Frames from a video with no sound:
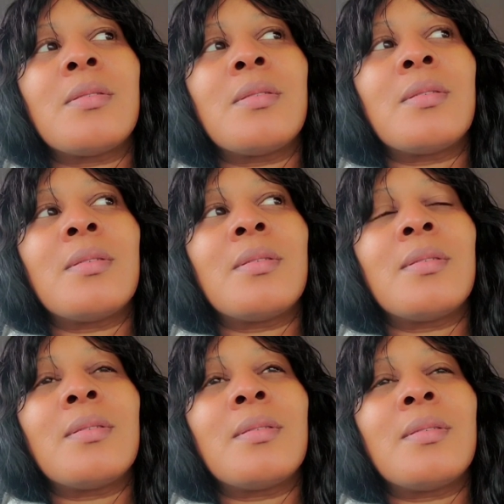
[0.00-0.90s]

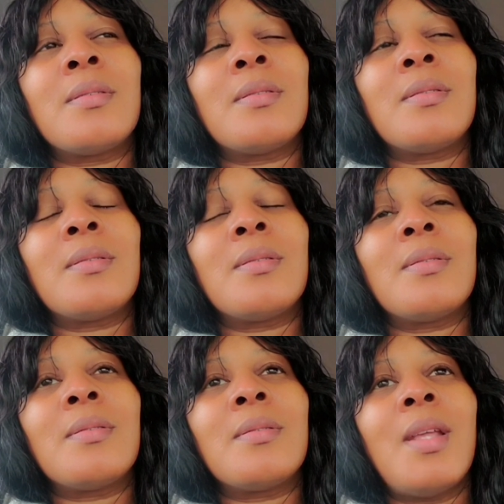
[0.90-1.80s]

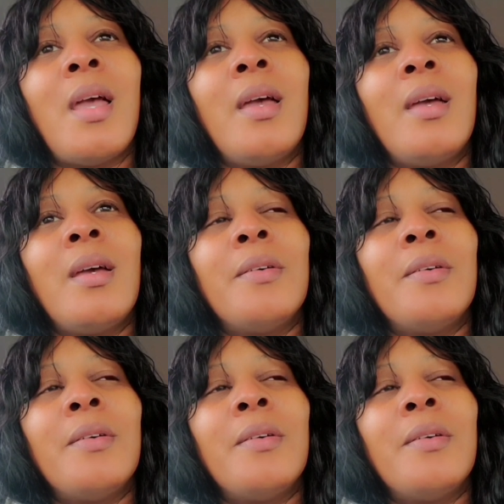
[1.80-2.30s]
[no speech]